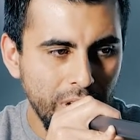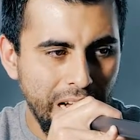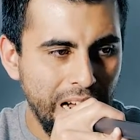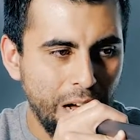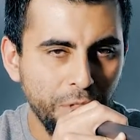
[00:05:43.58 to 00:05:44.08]

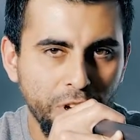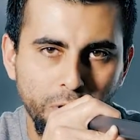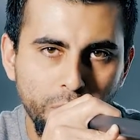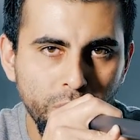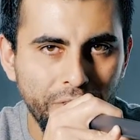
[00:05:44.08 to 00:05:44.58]
I, am the
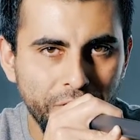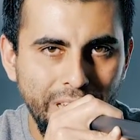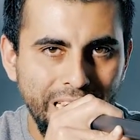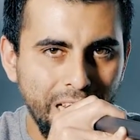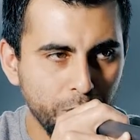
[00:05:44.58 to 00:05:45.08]
glue. I feel
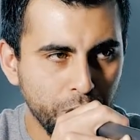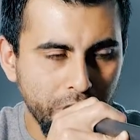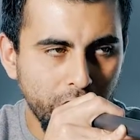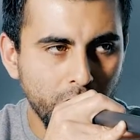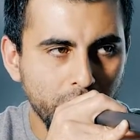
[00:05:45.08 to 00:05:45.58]
like I can
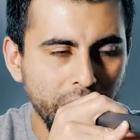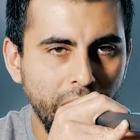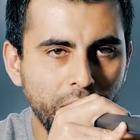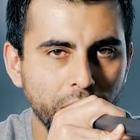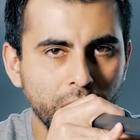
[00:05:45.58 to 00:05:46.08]
bring it all
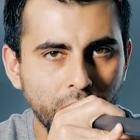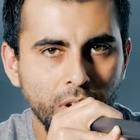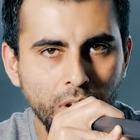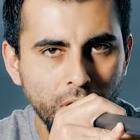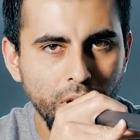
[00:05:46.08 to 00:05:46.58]
together,
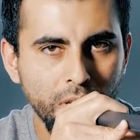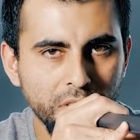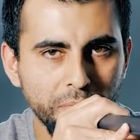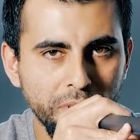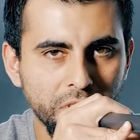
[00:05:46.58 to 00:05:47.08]
and to
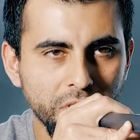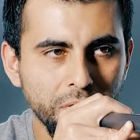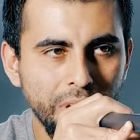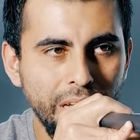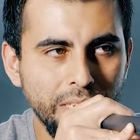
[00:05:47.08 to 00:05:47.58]
to do
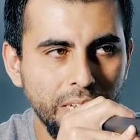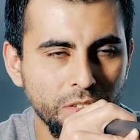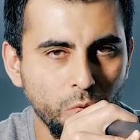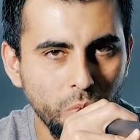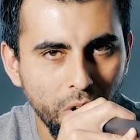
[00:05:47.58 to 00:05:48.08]
that takes
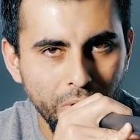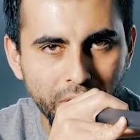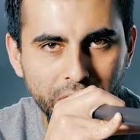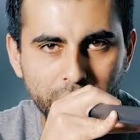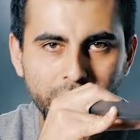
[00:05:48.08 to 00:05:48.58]
a
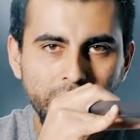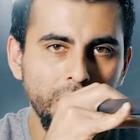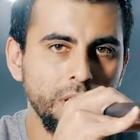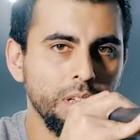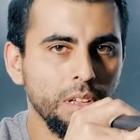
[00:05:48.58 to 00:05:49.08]
well-rounded
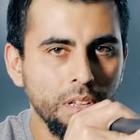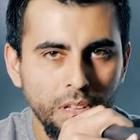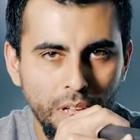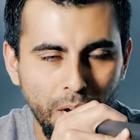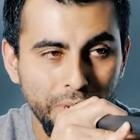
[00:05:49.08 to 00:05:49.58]
MC.
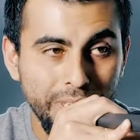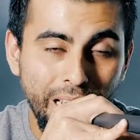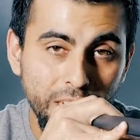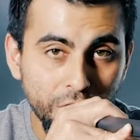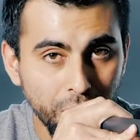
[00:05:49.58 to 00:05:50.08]
I'm a
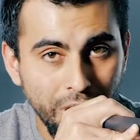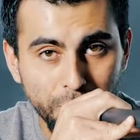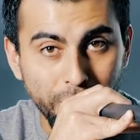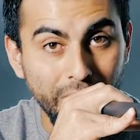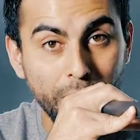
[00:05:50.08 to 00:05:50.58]
Dallas
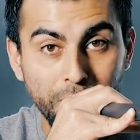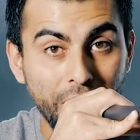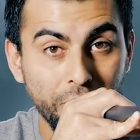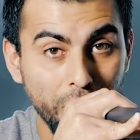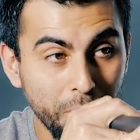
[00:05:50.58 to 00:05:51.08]
transplant. I'm not
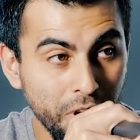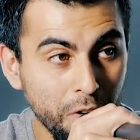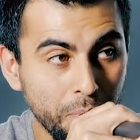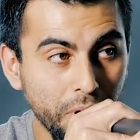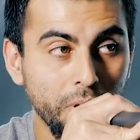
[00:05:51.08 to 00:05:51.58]
from here,
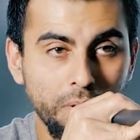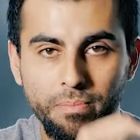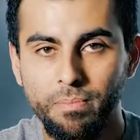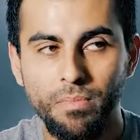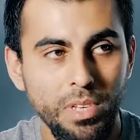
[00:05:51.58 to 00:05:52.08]
but
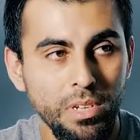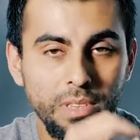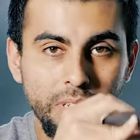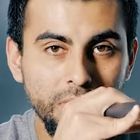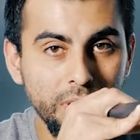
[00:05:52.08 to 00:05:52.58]

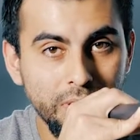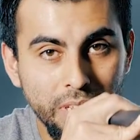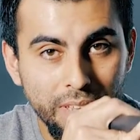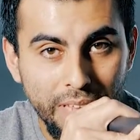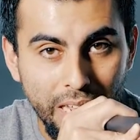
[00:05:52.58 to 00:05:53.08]
this is the
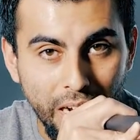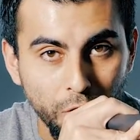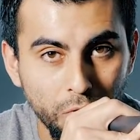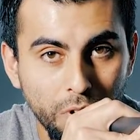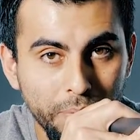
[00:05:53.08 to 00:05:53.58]
city that I
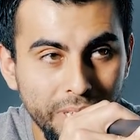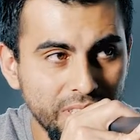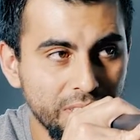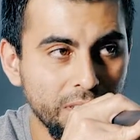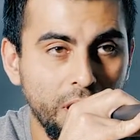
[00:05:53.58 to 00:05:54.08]
grew up in.
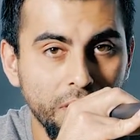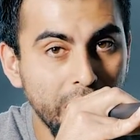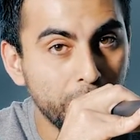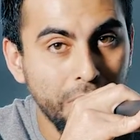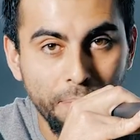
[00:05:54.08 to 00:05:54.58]
This is all the
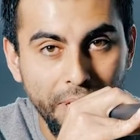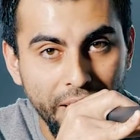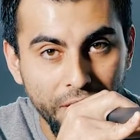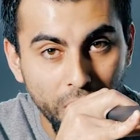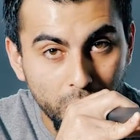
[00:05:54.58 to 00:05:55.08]
hip hop that I
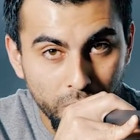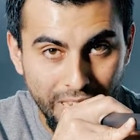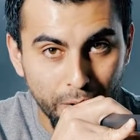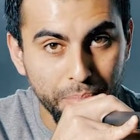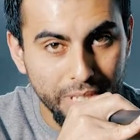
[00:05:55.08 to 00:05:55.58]
know, that
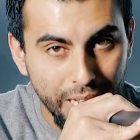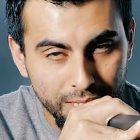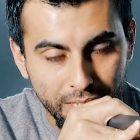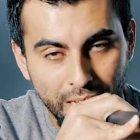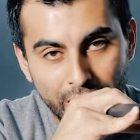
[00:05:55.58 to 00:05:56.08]
I
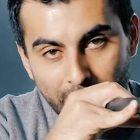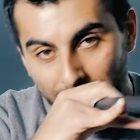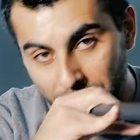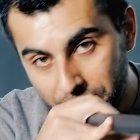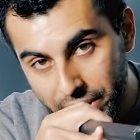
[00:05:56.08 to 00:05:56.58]
possess. I
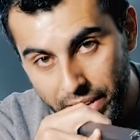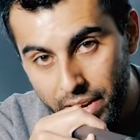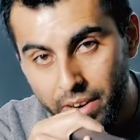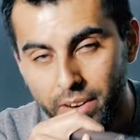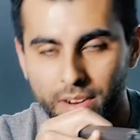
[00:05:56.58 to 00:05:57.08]
learned it
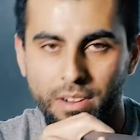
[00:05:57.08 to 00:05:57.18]
here.